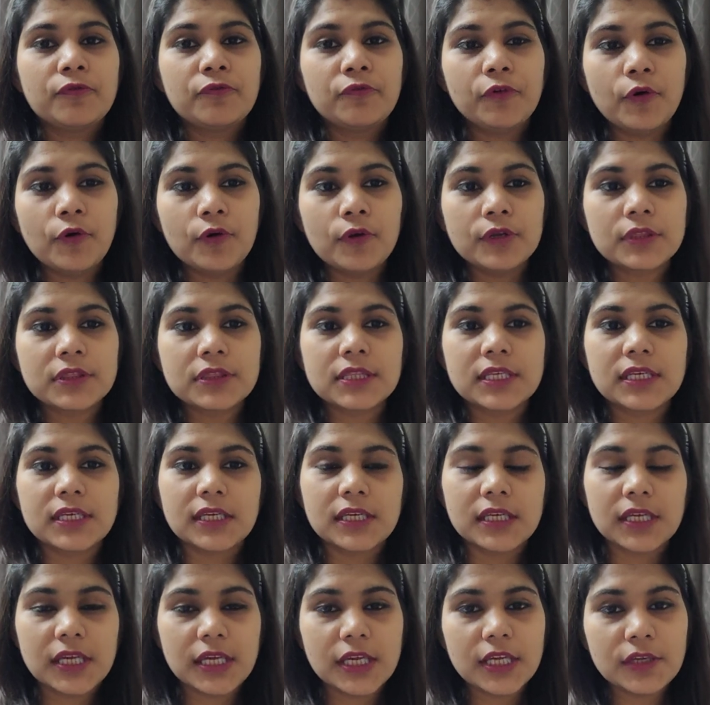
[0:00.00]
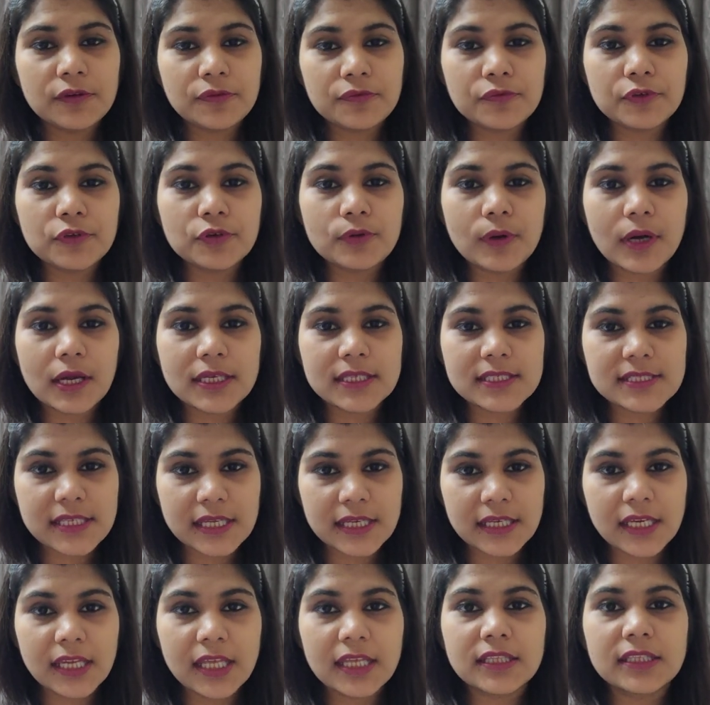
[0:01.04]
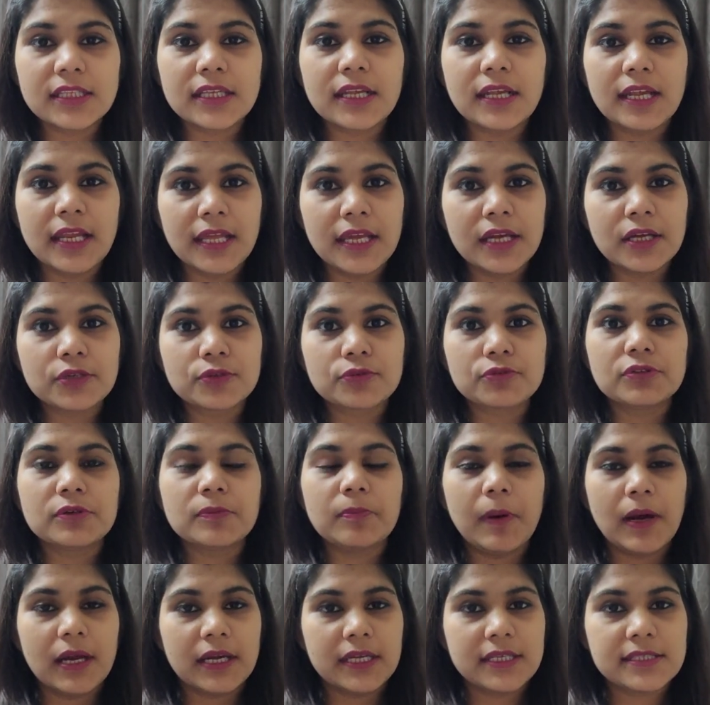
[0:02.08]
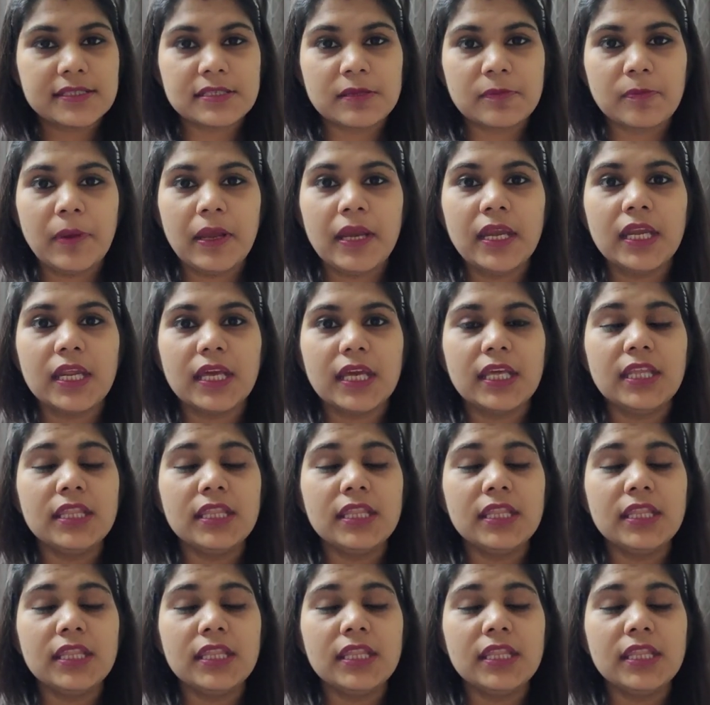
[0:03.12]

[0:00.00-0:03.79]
Fourth thing, if you are sending the link to the participant,